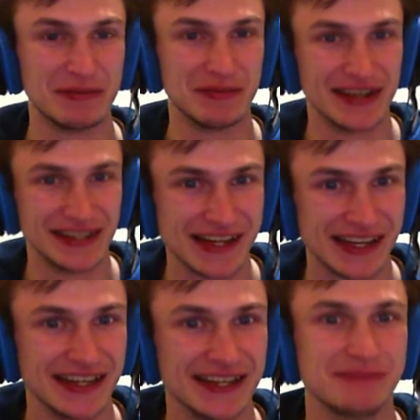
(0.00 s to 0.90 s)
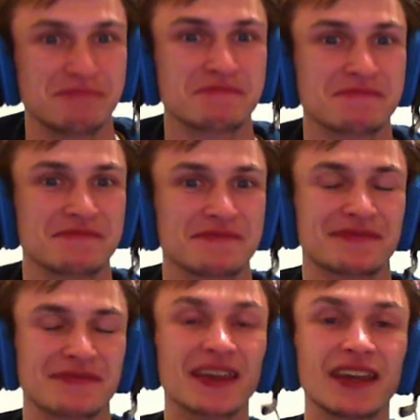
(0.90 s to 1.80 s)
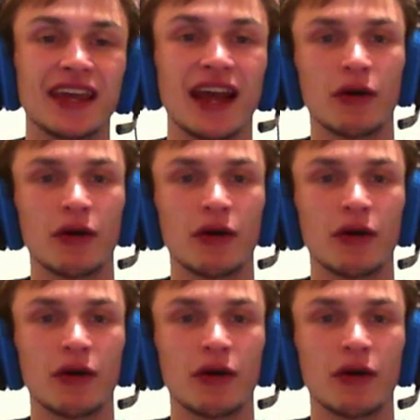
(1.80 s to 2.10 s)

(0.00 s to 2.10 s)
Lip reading: But yeah,